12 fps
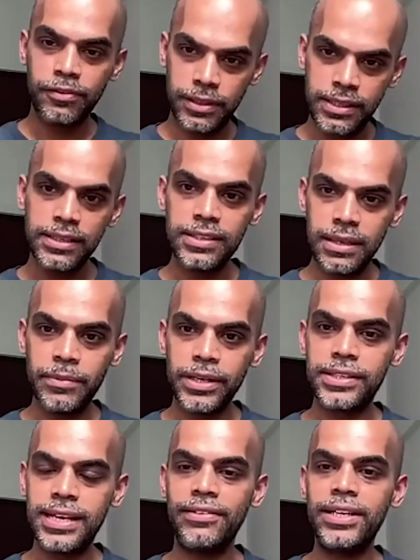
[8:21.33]
since the mid
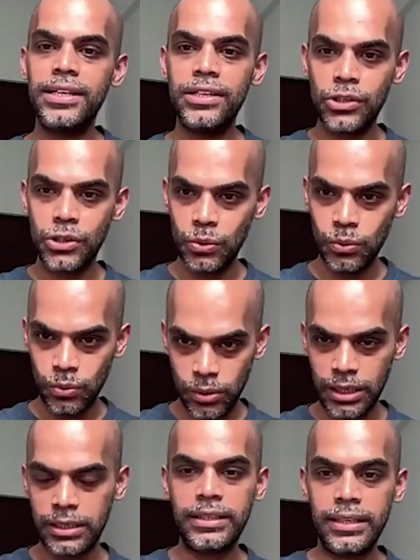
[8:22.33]
70s
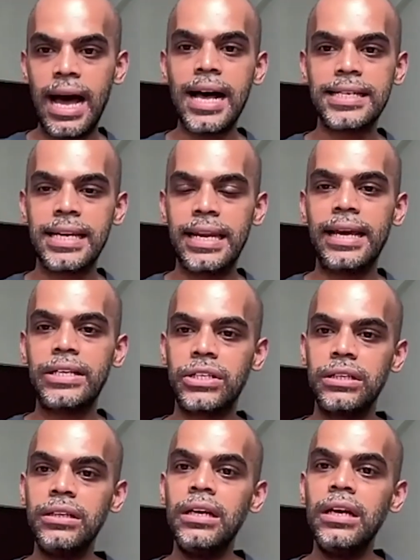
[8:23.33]
to the last election,